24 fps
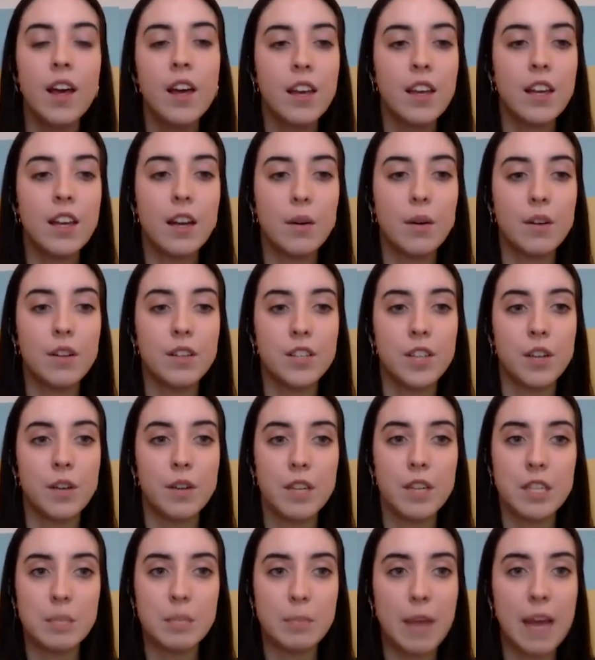You know, it'll
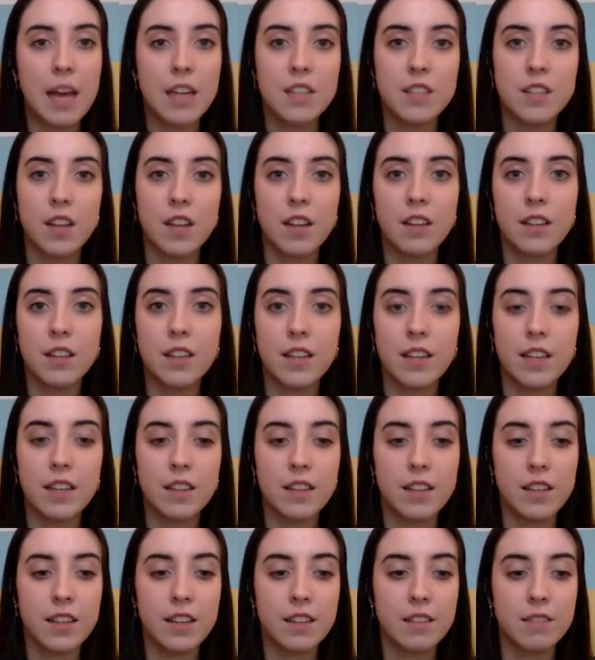totally depend on
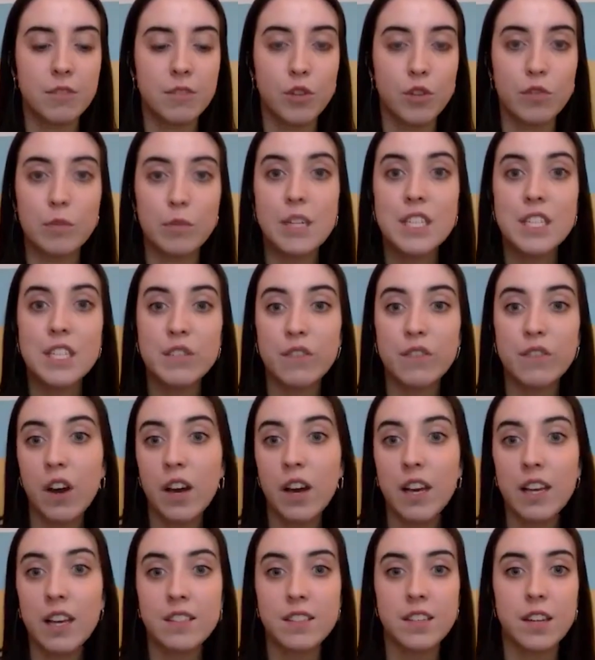the government
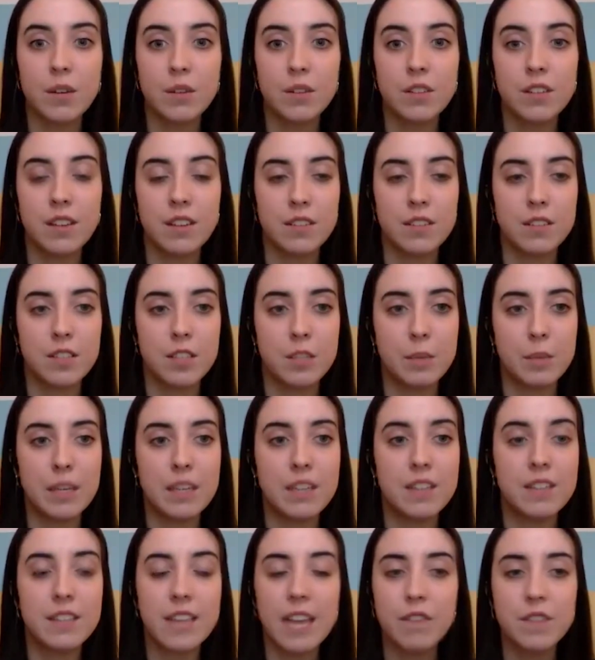advice, you know, and to be
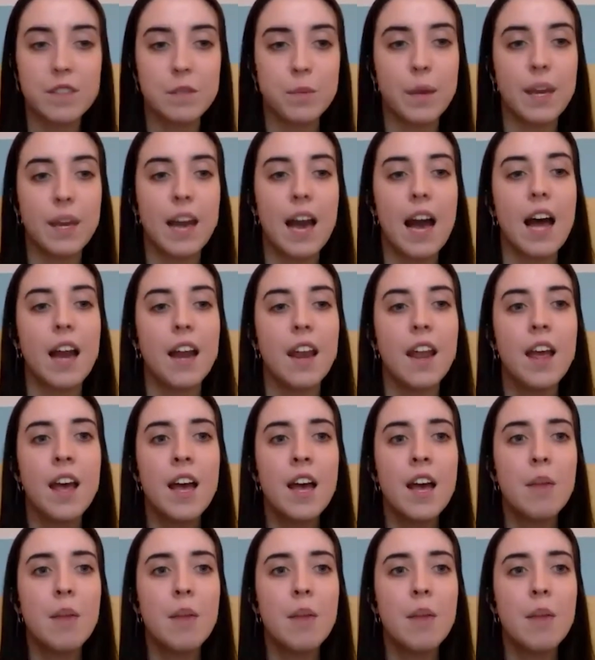as safe as we can.